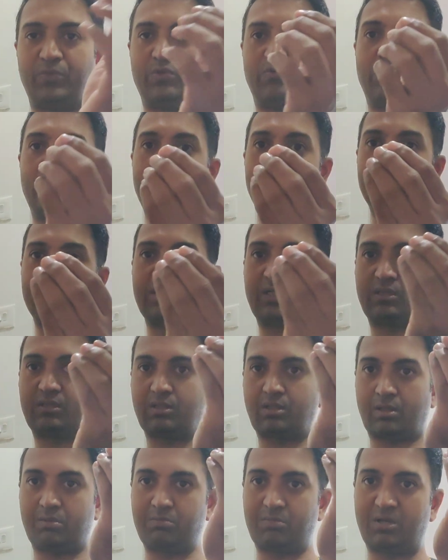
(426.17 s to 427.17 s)
What is the
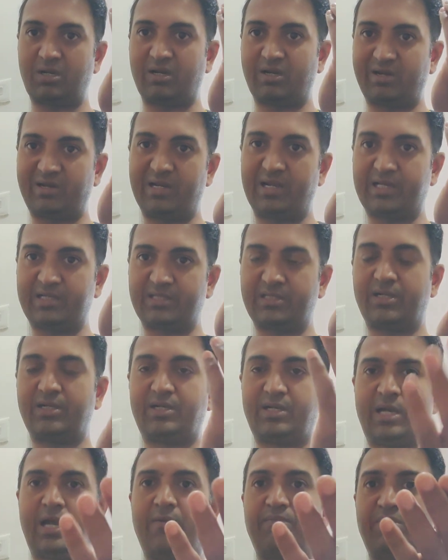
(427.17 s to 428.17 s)
thermal
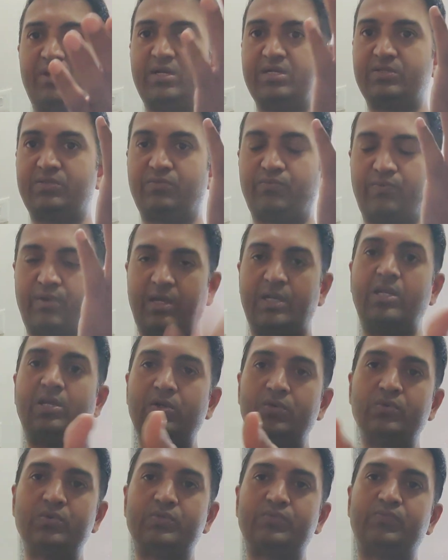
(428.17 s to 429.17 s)
relaxation time? It is very
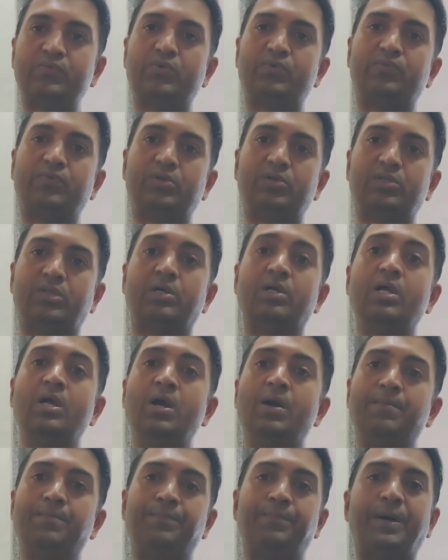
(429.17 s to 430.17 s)
useful for the
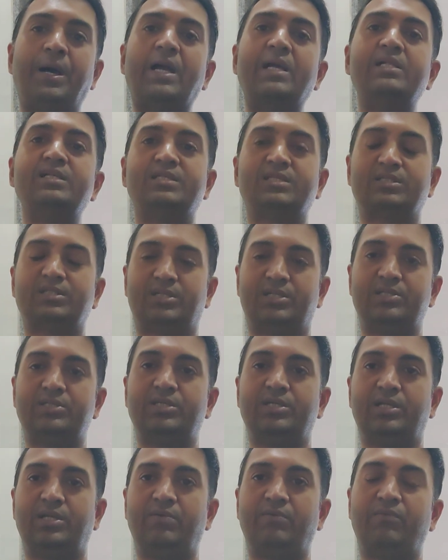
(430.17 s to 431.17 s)
pile
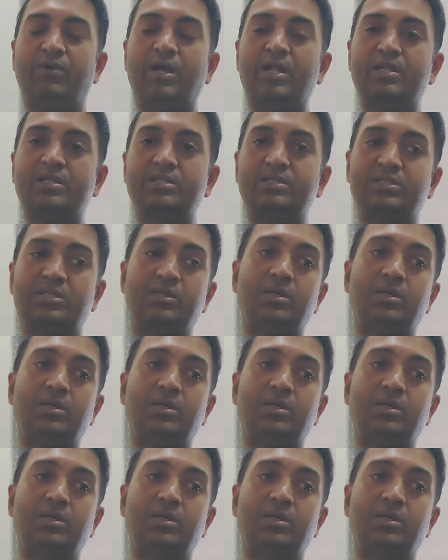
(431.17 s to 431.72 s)
surgery when